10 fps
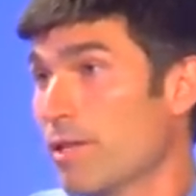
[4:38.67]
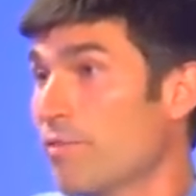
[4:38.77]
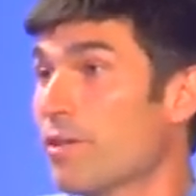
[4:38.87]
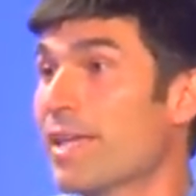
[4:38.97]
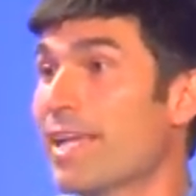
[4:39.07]

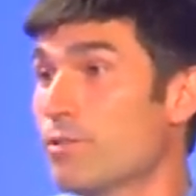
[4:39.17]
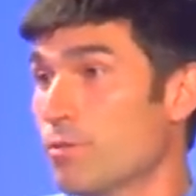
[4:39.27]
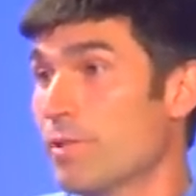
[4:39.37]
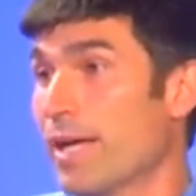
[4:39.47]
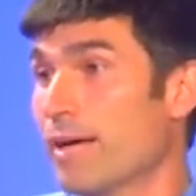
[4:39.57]
If you can't
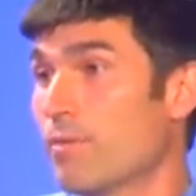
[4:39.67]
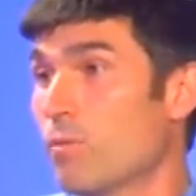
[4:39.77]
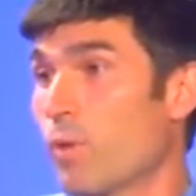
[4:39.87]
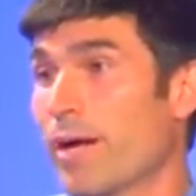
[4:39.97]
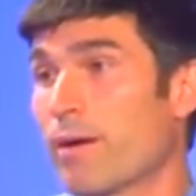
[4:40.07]
do that,
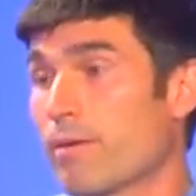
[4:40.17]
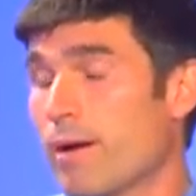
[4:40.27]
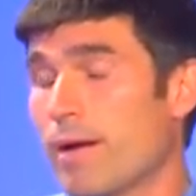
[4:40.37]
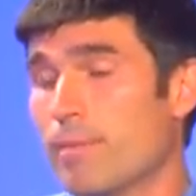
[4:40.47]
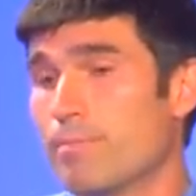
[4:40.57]
wear
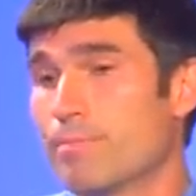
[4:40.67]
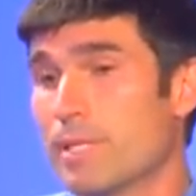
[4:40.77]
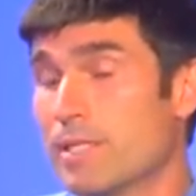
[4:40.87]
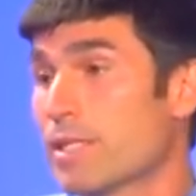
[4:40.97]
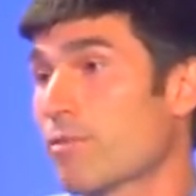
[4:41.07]
um,
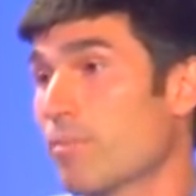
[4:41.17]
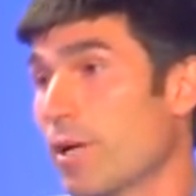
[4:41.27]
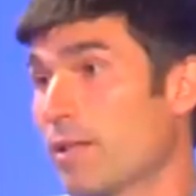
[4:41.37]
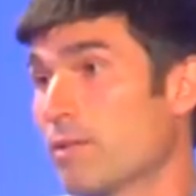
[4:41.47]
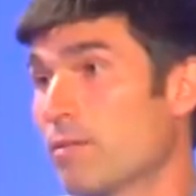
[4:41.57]
insect
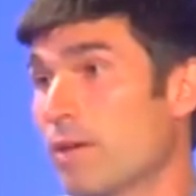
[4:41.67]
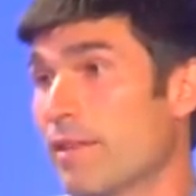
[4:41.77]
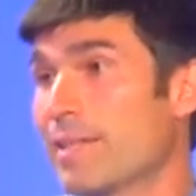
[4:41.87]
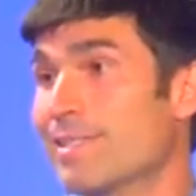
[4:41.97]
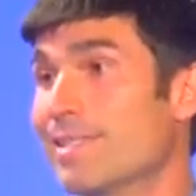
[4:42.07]
repellent. I
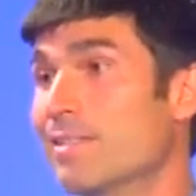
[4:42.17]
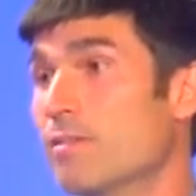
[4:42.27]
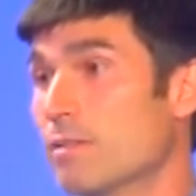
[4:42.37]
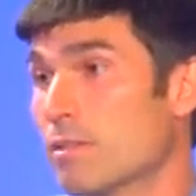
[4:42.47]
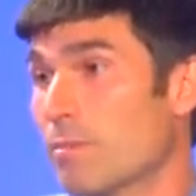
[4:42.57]
think DEET
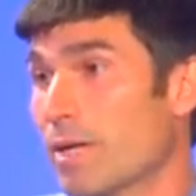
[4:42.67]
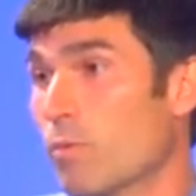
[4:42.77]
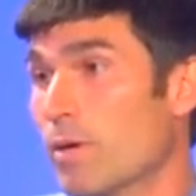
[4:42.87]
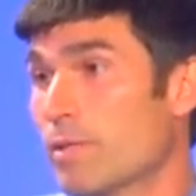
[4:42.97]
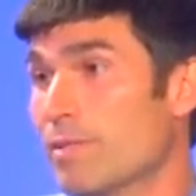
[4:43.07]
is the big
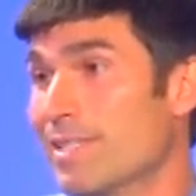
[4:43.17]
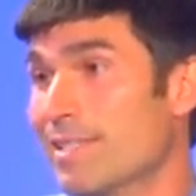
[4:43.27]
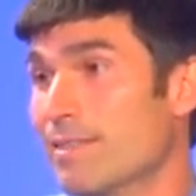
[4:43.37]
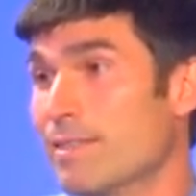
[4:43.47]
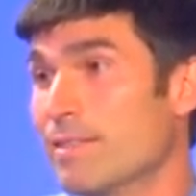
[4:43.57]
one. D
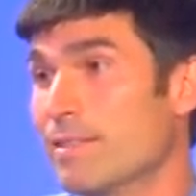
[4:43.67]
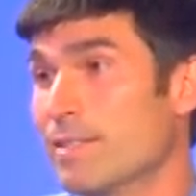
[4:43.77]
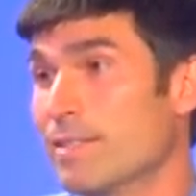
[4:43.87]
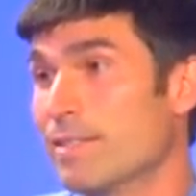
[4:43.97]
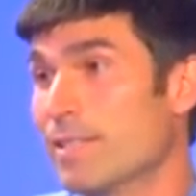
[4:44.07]
E
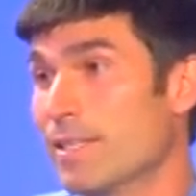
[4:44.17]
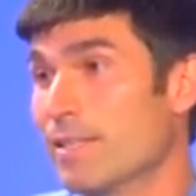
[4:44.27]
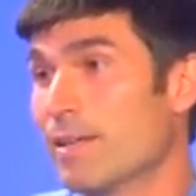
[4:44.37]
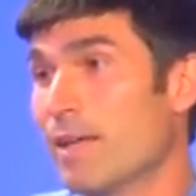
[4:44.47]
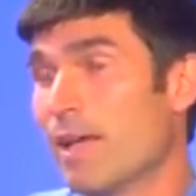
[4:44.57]
E
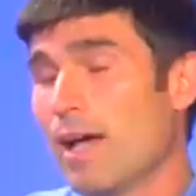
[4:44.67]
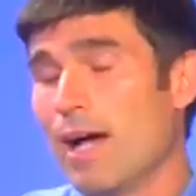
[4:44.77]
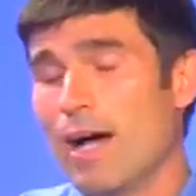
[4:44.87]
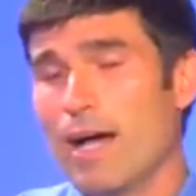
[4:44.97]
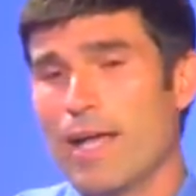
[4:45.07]
T
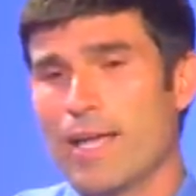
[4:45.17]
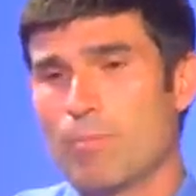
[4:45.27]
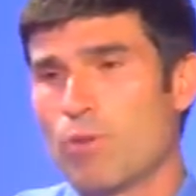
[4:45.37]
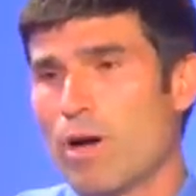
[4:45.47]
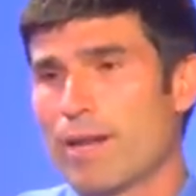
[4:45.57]
uh, any
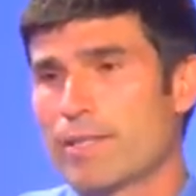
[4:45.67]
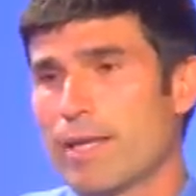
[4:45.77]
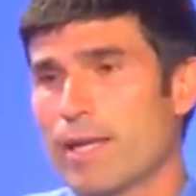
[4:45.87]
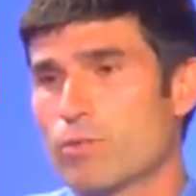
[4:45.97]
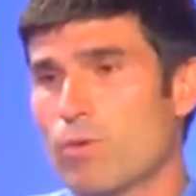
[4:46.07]
product that
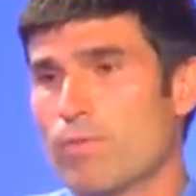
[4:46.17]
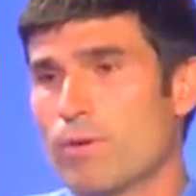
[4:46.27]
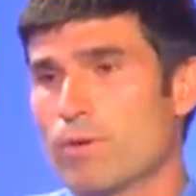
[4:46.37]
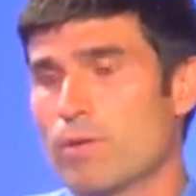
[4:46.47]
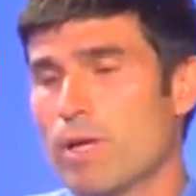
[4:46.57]
has
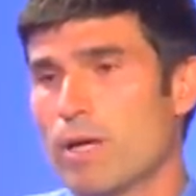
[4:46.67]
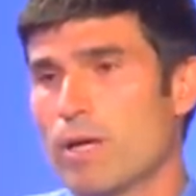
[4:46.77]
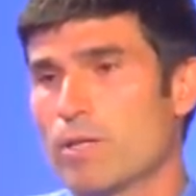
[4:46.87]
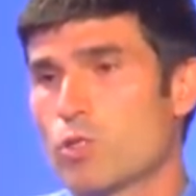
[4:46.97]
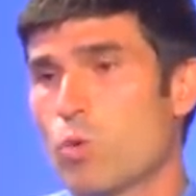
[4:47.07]
over
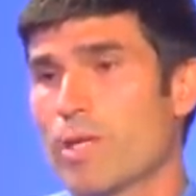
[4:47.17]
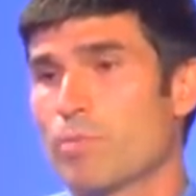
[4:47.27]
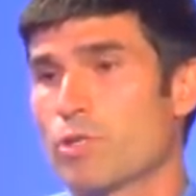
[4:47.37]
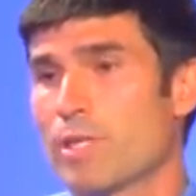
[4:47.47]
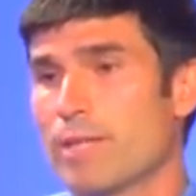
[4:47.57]

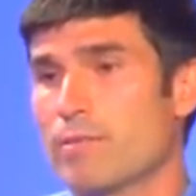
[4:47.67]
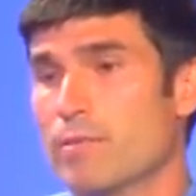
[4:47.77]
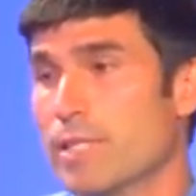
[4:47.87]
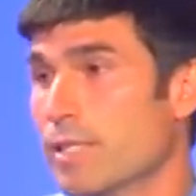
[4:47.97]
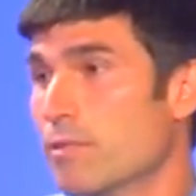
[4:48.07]
20% uh,
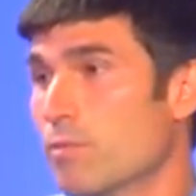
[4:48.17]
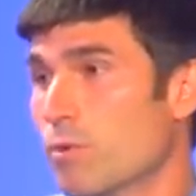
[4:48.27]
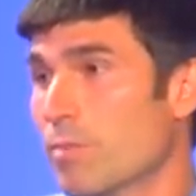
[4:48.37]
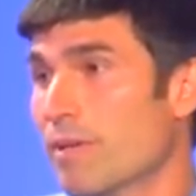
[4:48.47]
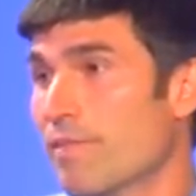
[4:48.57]
DEET
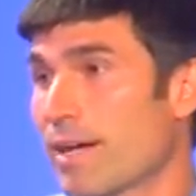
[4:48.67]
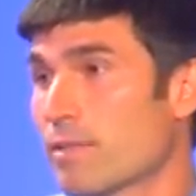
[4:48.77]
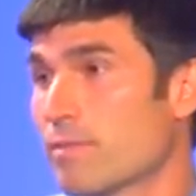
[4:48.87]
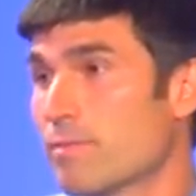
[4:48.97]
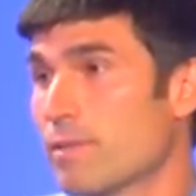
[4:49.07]
would be
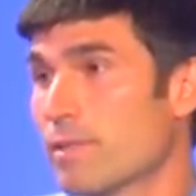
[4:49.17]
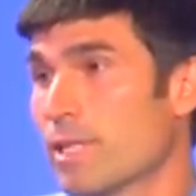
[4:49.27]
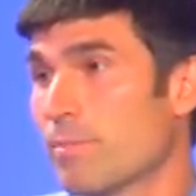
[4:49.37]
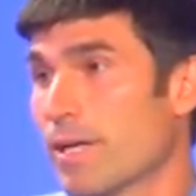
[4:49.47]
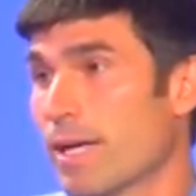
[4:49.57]
effective in
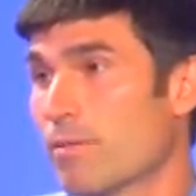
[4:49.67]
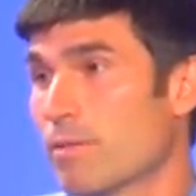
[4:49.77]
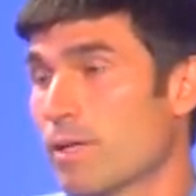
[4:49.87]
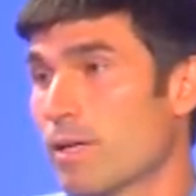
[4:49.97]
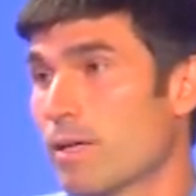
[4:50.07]
keeping
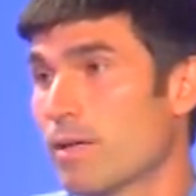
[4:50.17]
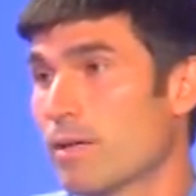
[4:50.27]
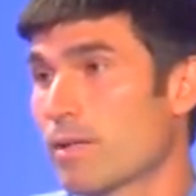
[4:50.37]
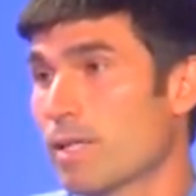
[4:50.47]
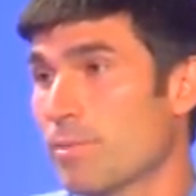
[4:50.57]
out, uh,
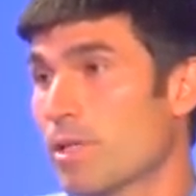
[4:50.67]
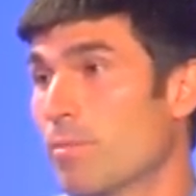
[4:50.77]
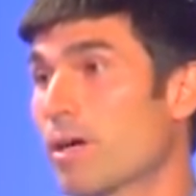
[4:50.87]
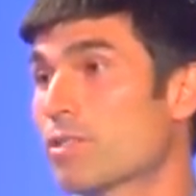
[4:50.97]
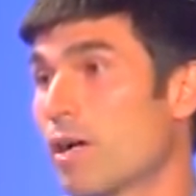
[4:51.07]
keeping the
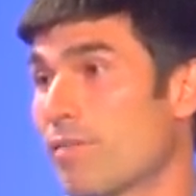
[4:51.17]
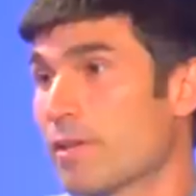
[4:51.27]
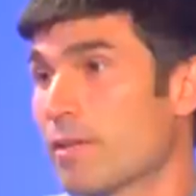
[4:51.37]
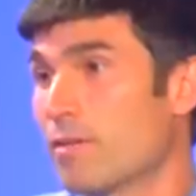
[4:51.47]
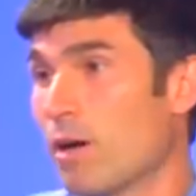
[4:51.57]
bugs off of
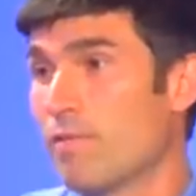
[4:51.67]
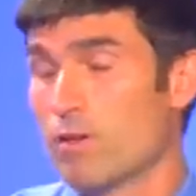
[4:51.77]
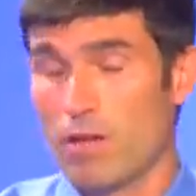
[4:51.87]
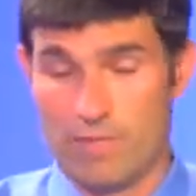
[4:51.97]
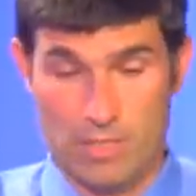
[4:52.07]
you.
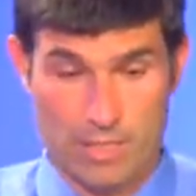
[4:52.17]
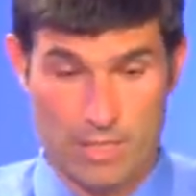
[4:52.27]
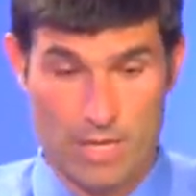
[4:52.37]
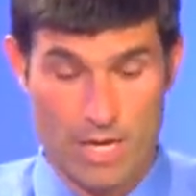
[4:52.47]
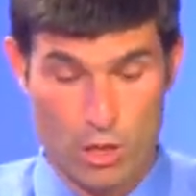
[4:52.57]

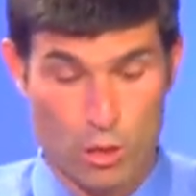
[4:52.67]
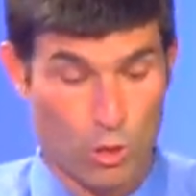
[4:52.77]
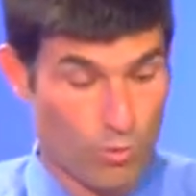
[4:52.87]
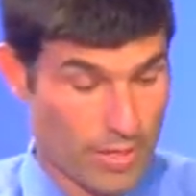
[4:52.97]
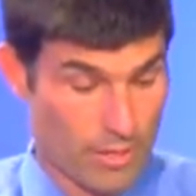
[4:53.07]
Obviously,
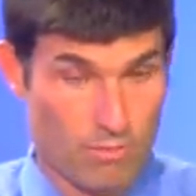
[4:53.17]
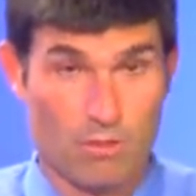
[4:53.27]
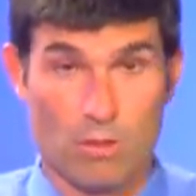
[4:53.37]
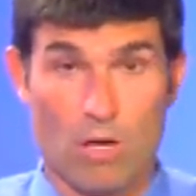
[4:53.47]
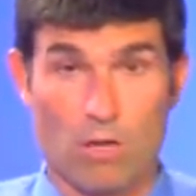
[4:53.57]
clothing,
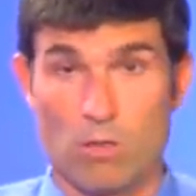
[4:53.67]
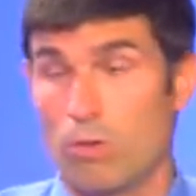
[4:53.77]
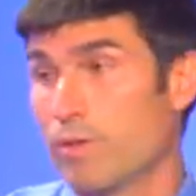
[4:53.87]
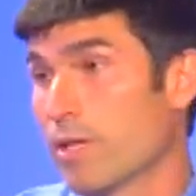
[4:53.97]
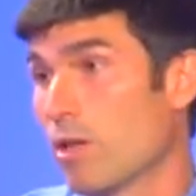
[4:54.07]
long
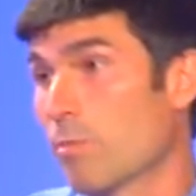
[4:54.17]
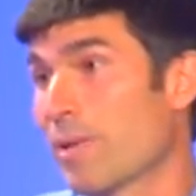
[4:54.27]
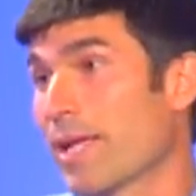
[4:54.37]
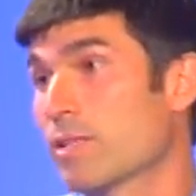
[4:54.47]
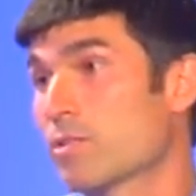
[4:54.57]
clothing, long
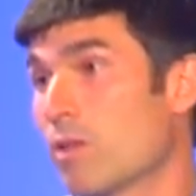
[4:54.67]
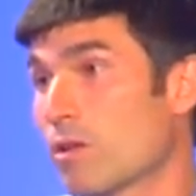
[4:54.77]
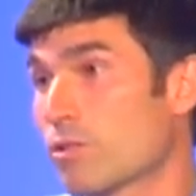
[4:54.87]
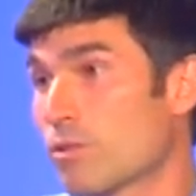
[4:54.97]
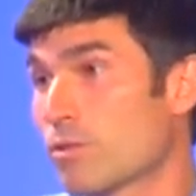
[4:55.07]
pants,
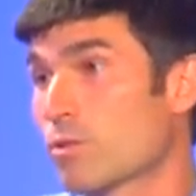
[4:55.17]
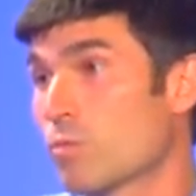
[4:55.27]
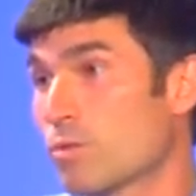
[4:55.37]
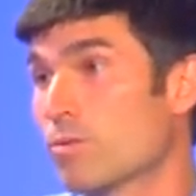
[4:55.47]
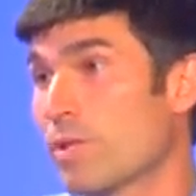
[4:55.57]
long shirts
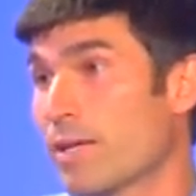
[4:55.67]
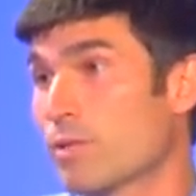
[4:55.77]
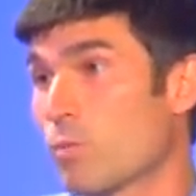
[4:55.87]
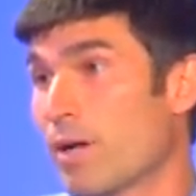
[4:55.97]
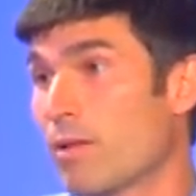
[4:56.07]
will do that
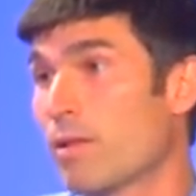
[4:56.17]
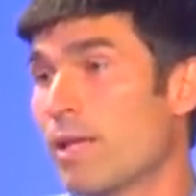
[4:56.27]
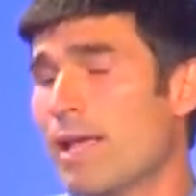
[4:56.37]
as well.